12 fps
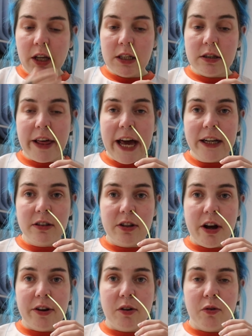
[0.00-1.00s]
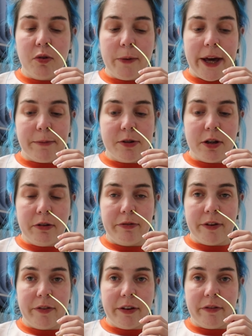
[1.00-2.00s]
So that is done all the way up to
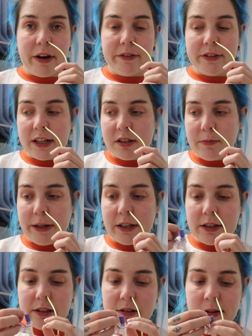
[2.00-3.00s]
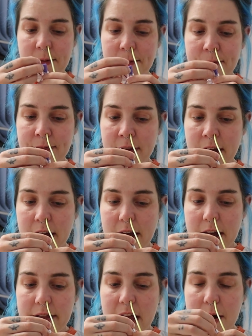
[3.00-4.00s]
55 centimetres.
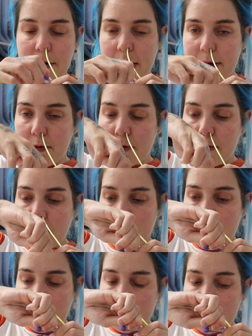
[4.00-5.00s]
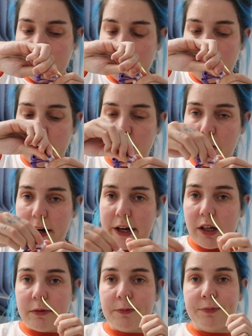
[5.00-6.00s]
Now I will undo the guide
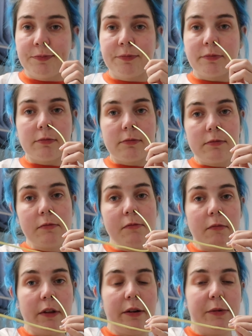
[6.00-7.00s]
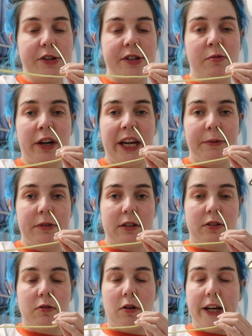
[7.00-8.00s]
wire, which is what keeps
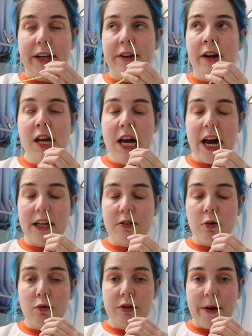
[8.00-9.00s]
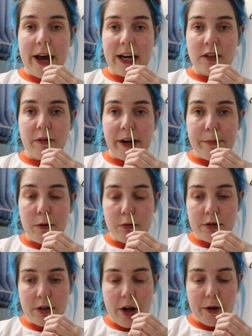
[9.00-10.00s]
it solid, and it's also
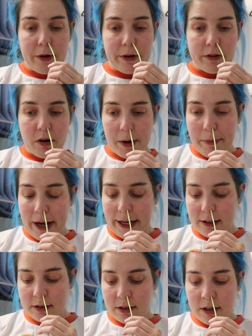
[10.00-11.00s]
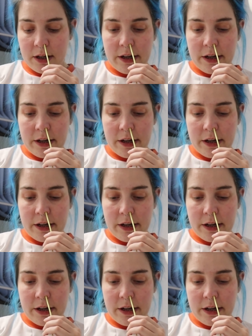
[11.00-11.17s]
X-rayable to know you're in the right place.